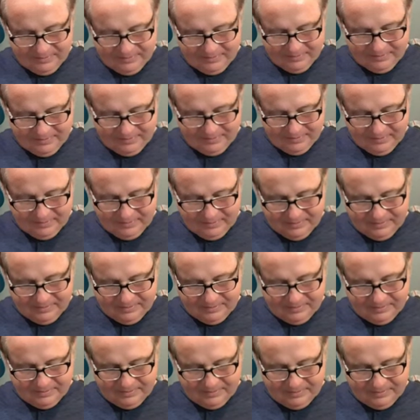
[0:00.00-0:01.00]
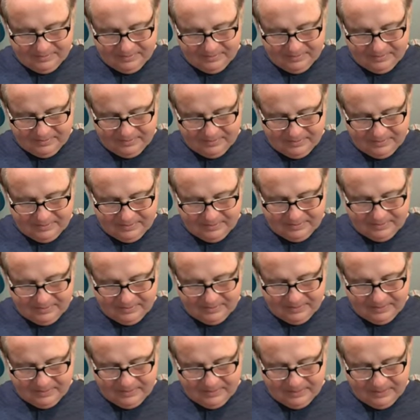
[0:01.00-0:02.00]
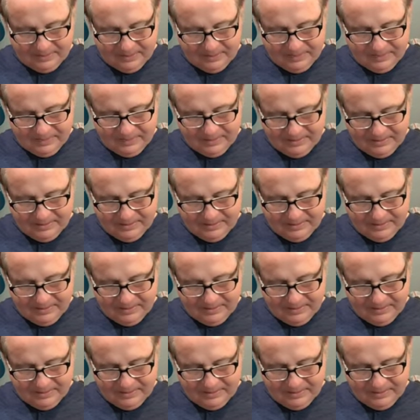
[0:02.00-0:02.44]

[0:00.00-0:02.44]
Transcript: The person shown says nothing.